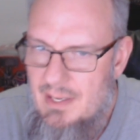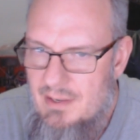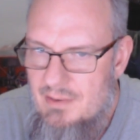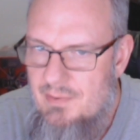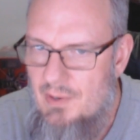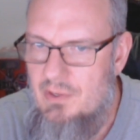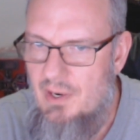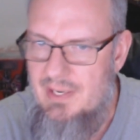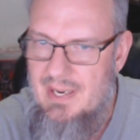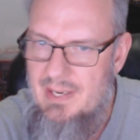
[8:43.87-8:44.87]
folk
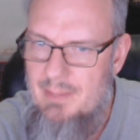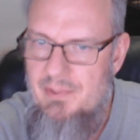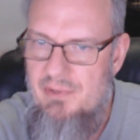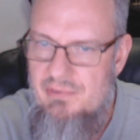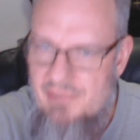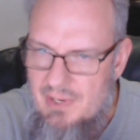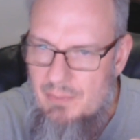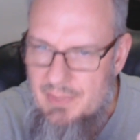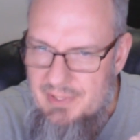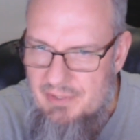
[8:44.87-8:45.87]
art, I am using
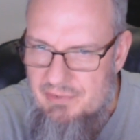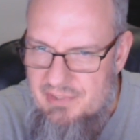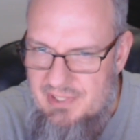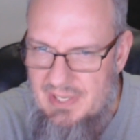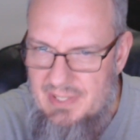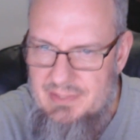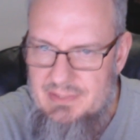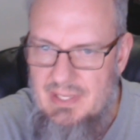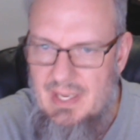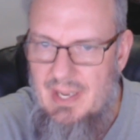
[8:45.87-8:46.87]
Windows
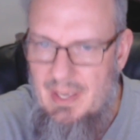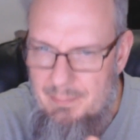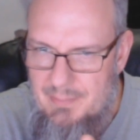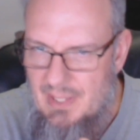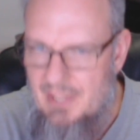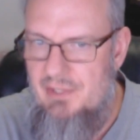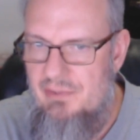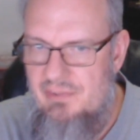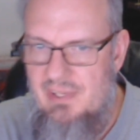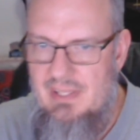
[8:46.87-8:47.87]
10. I'm not
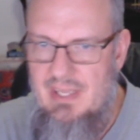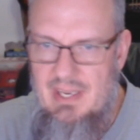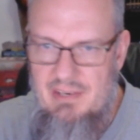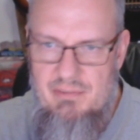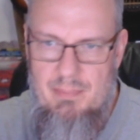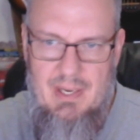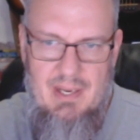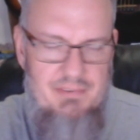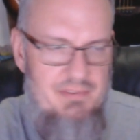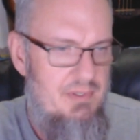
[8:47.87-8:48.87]
using the Edge
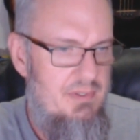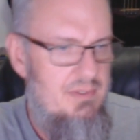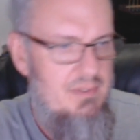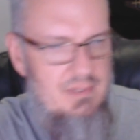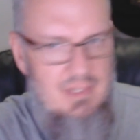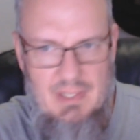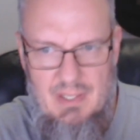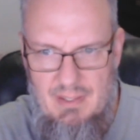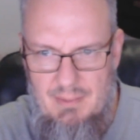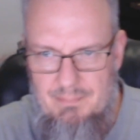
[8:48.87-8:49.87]
browser.
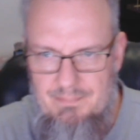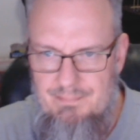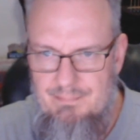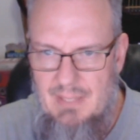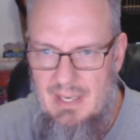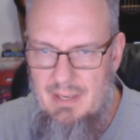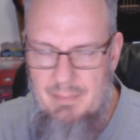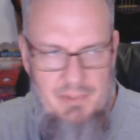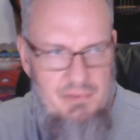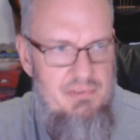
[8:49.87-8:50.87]
I'm
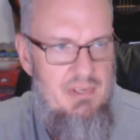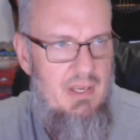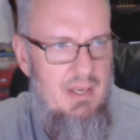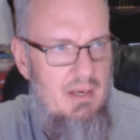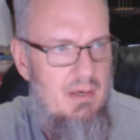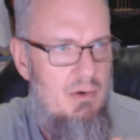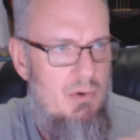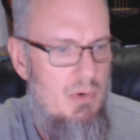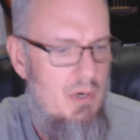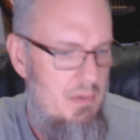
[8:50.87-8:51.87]
using
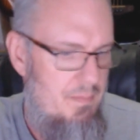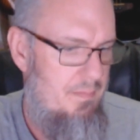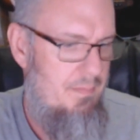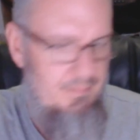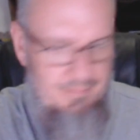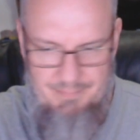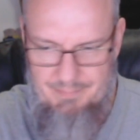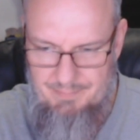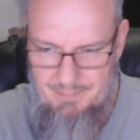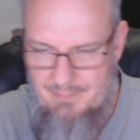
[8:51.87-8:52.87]
Chrome
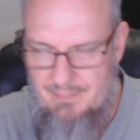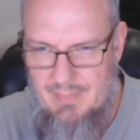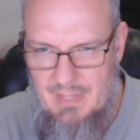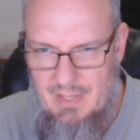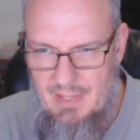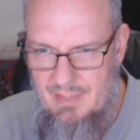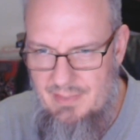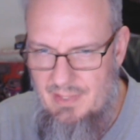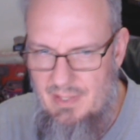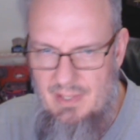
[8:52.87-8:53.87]
and
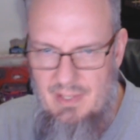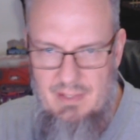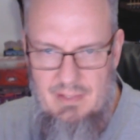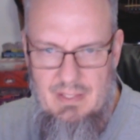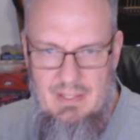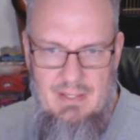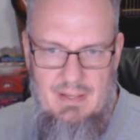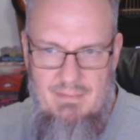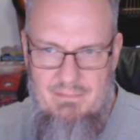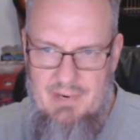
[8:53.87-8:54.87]

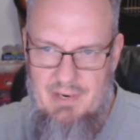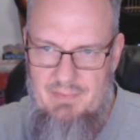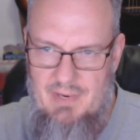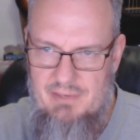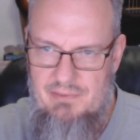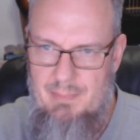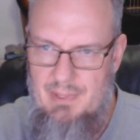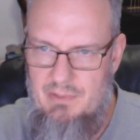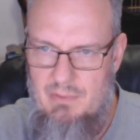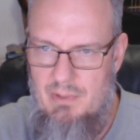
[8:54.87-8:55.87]
Firefox,
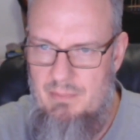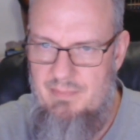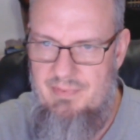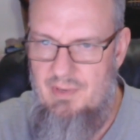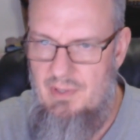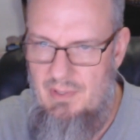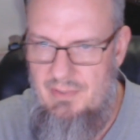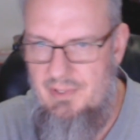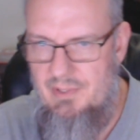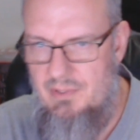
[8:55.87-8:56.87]
but Chrome for all
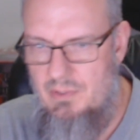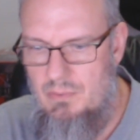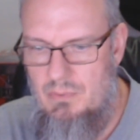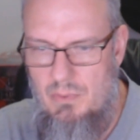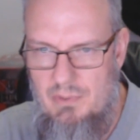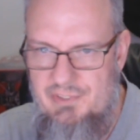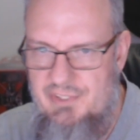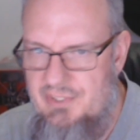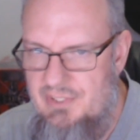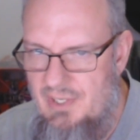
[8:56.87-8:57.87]
the Google
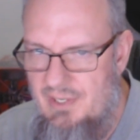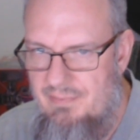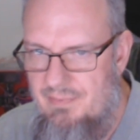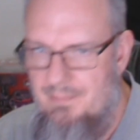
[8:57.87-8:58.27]
stuff.